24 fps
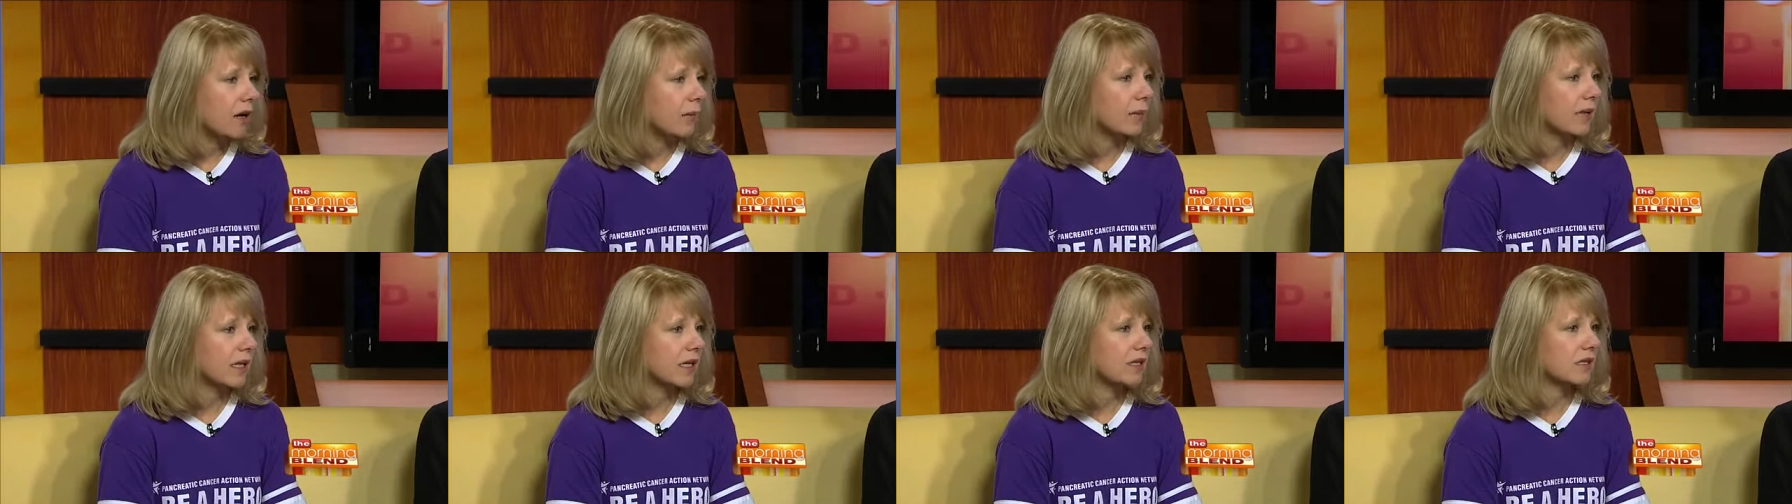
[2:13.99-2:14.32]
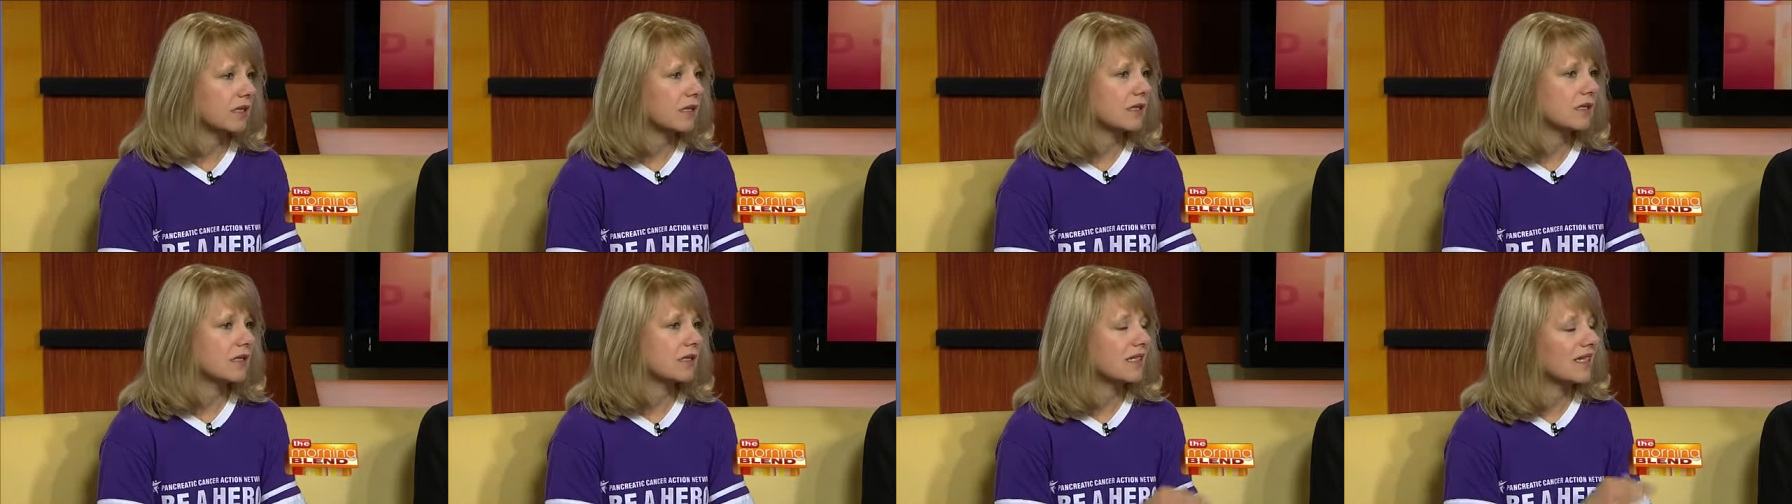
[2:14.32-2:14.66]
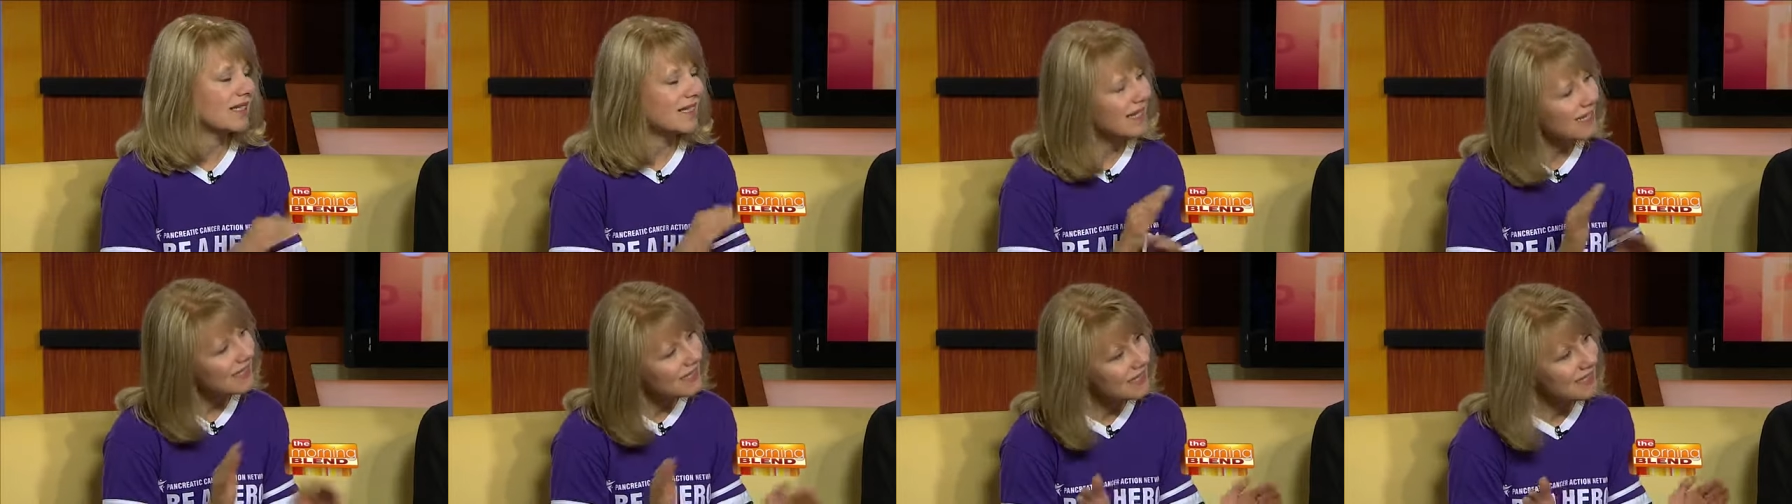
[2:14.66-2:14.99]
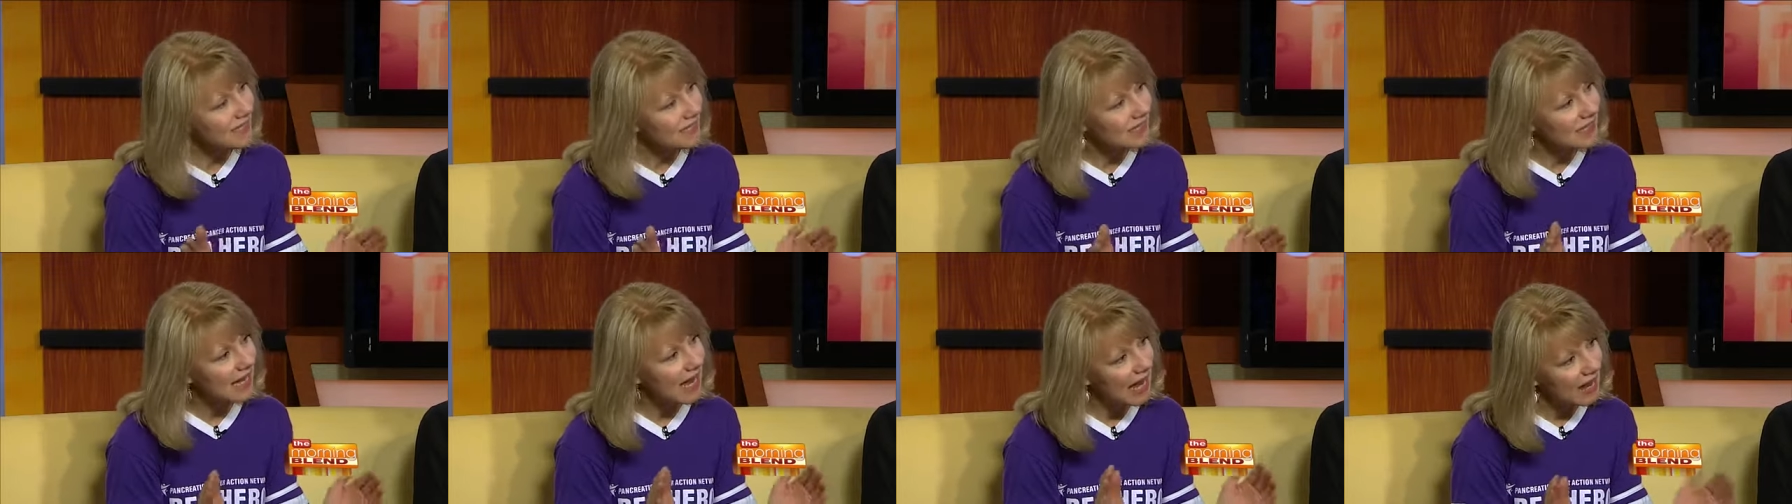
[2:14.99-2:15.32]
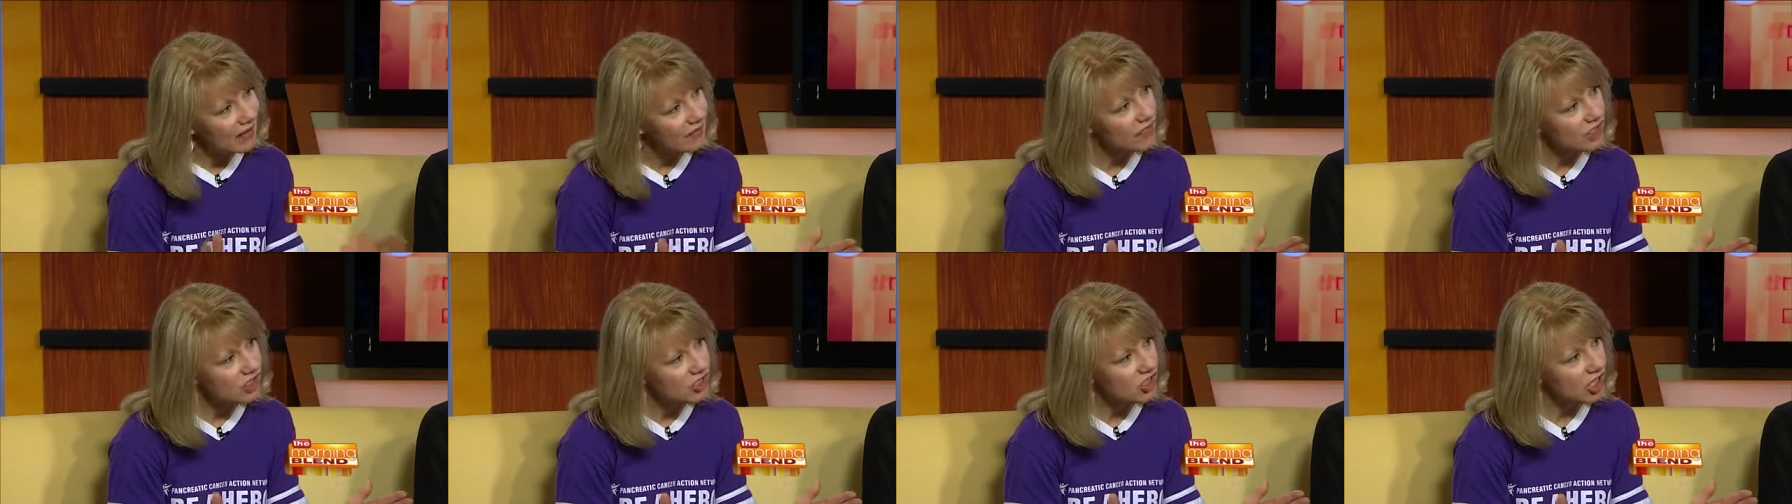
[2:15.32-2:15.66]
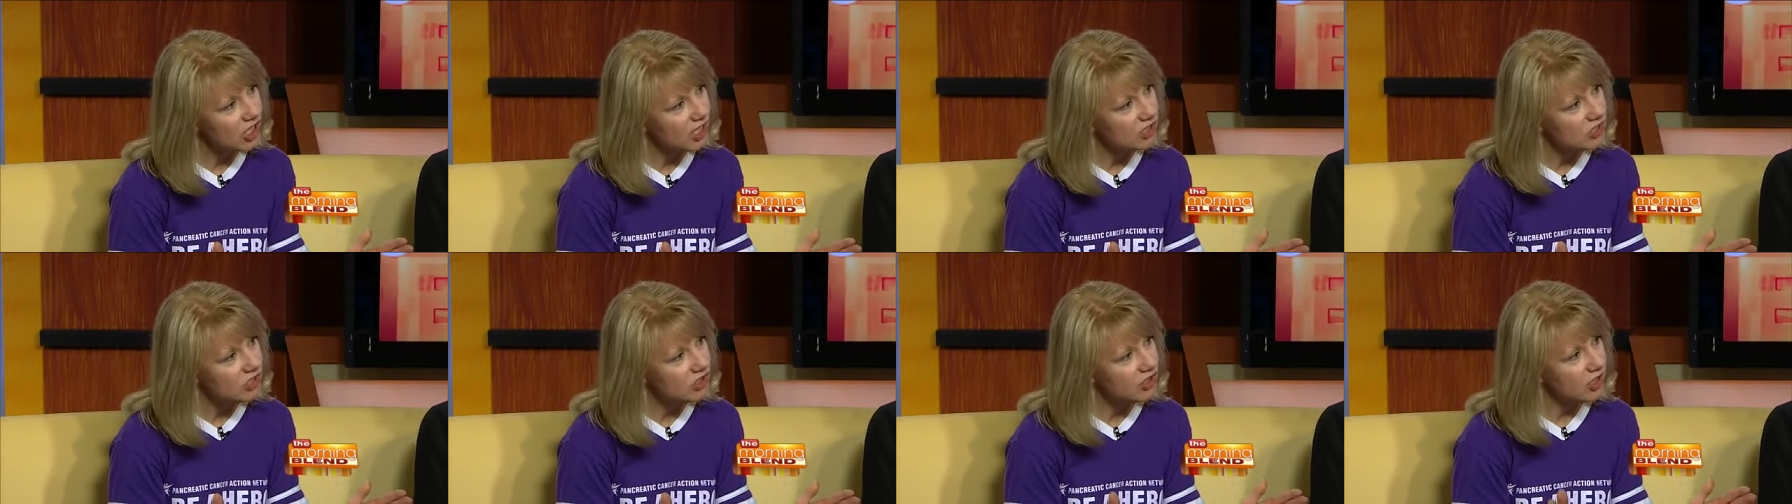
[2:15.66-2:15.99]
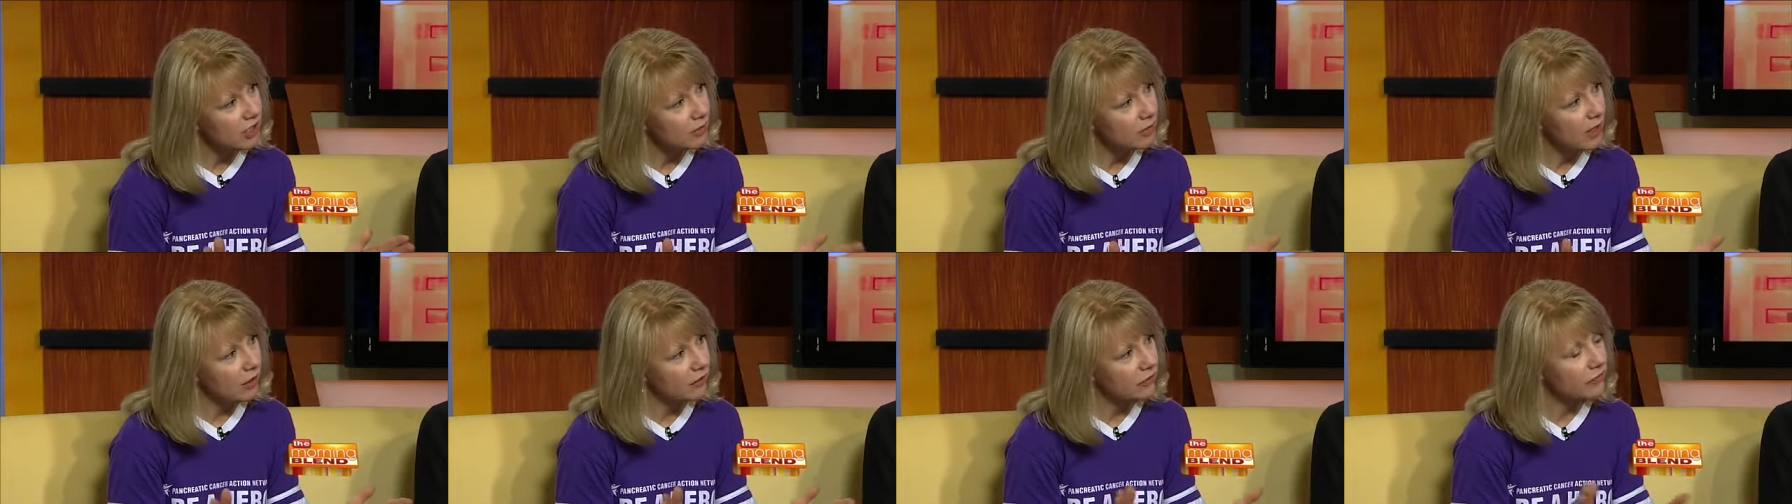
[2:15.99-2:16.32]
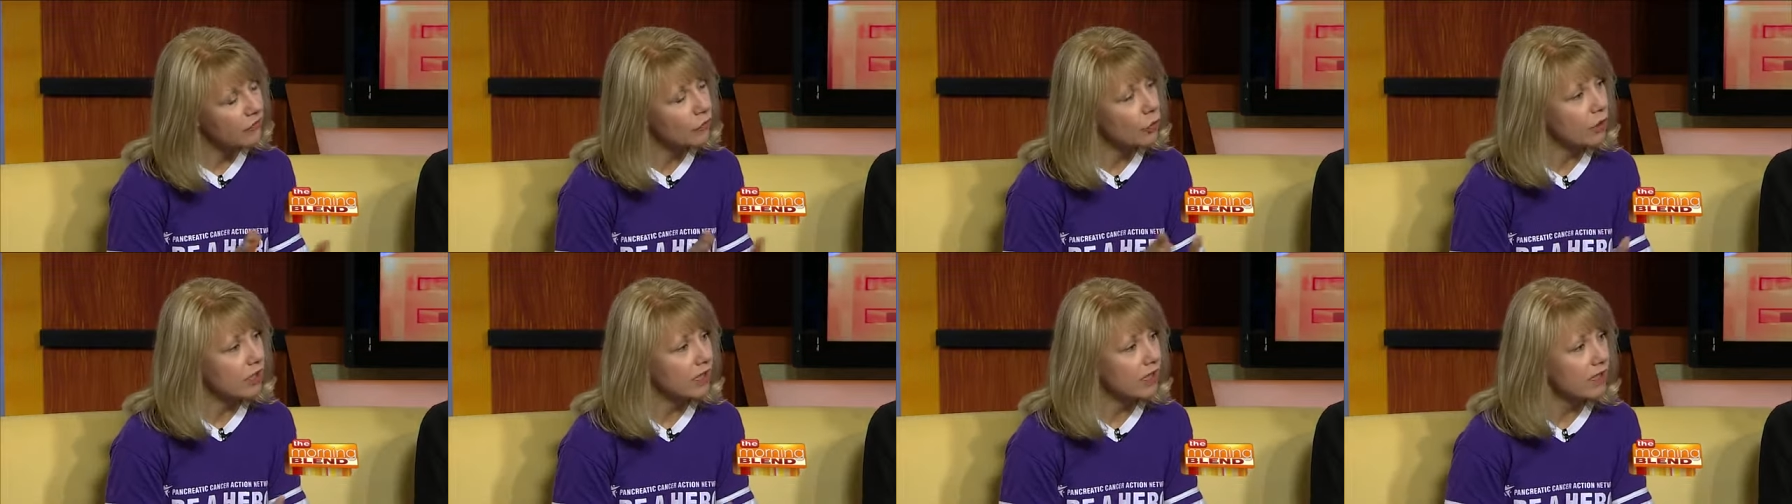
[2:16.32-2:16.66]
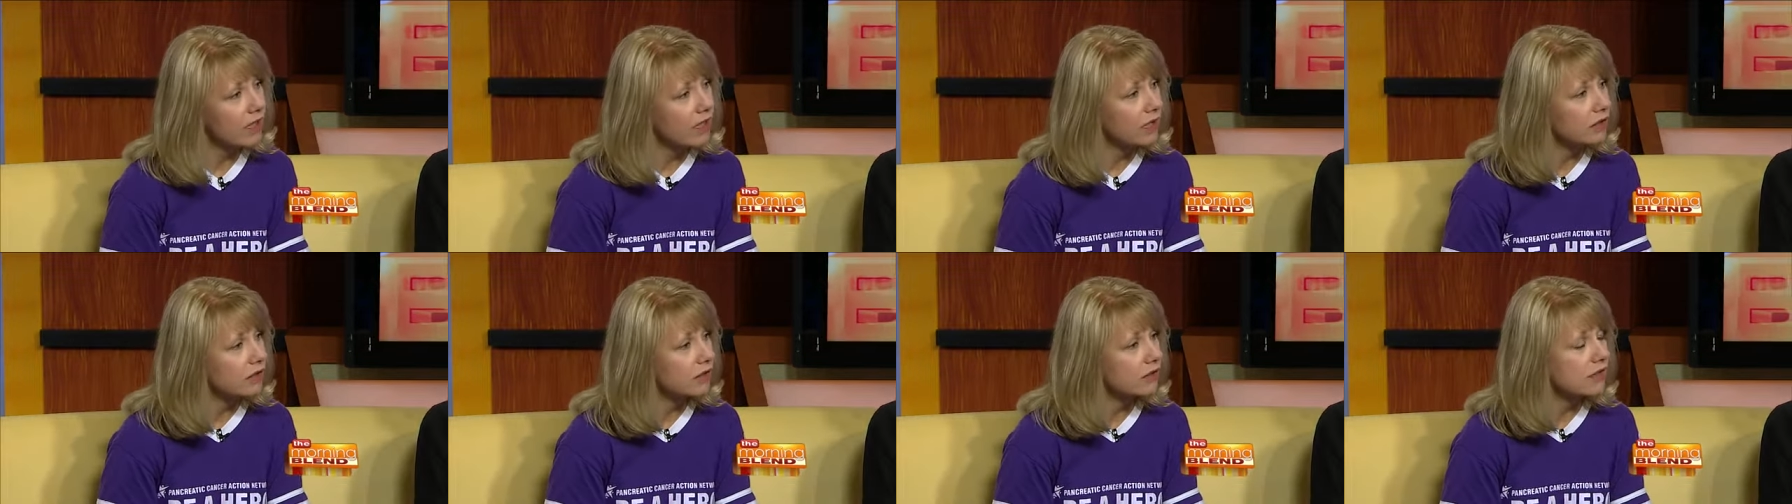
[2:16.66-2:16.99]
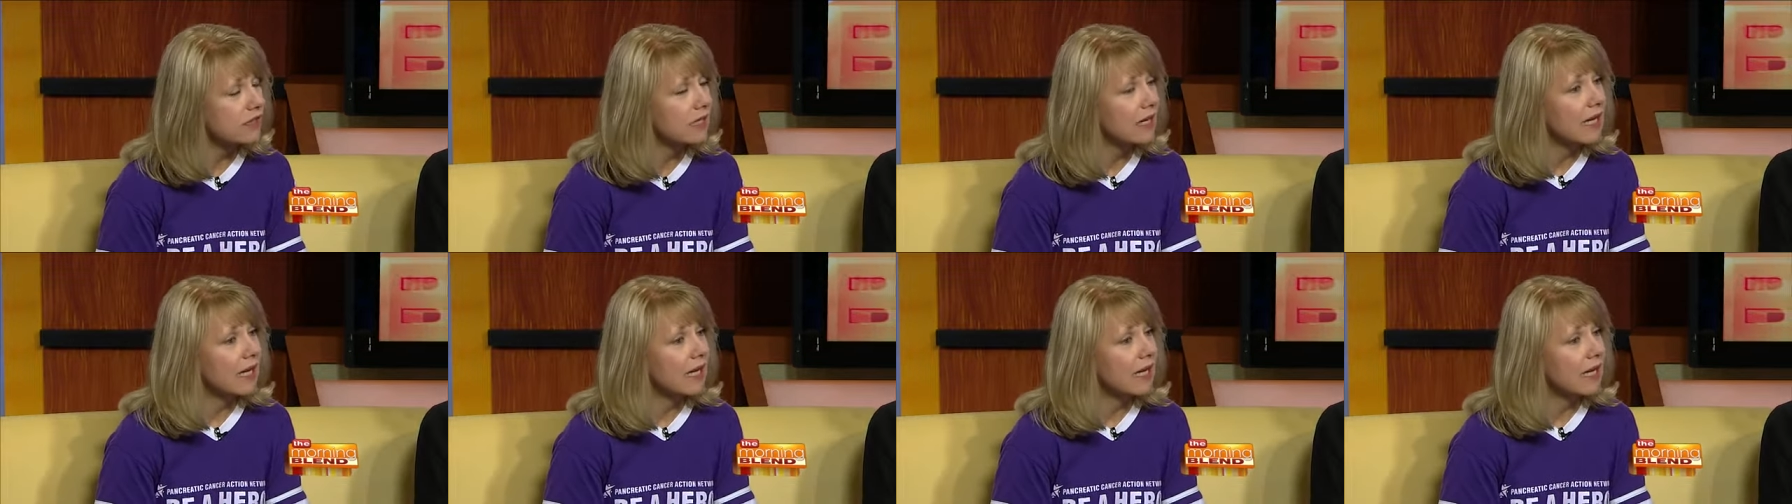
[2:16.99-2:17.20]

because the statistics haven't changed in about 40 years.